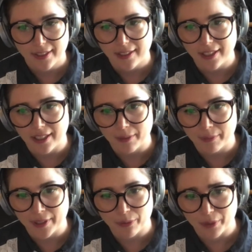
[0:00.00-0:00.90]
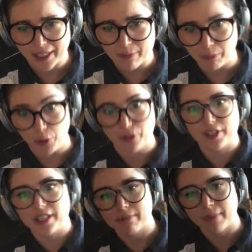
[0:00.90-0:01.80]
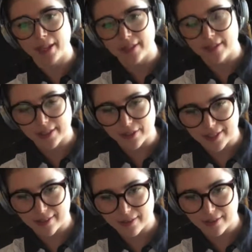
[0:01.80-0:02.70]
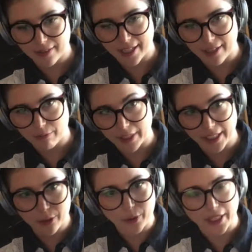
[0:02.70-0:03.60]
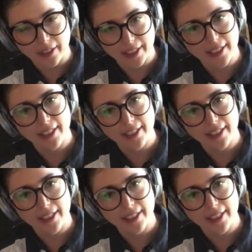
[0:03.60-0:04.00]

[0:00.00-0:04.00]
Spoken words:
it really boosted my skills like really quickly.